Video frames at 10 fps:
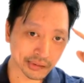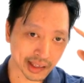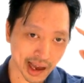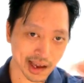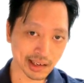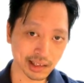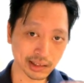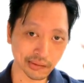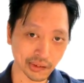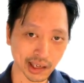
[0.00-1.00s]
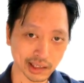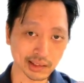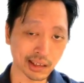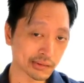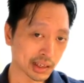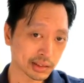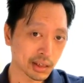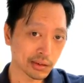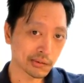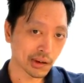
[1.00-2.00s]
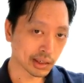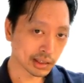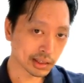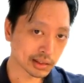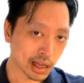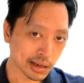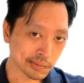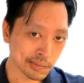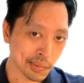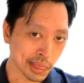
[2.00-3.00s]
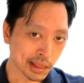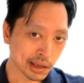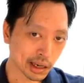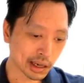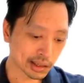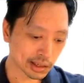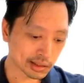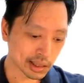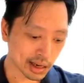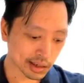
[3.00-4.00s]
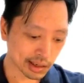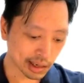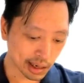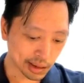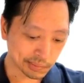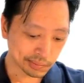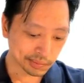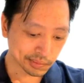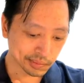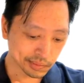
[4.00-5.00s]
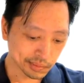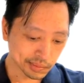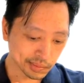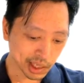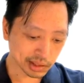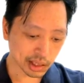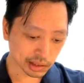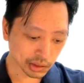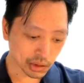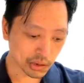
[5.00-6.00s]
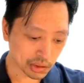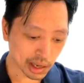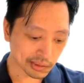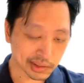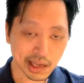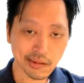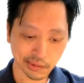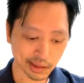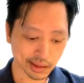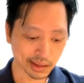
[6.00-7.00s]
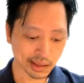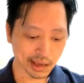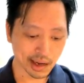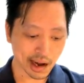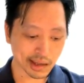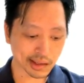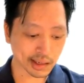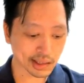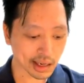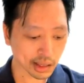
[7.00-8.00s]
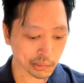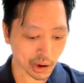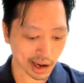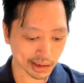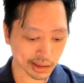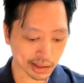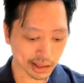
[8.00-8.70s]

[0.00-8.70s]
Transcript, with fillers: Ten, that's the vehicle stuff. That's not that's not uh, that's not um, that's not cranial. Seven, and then another one.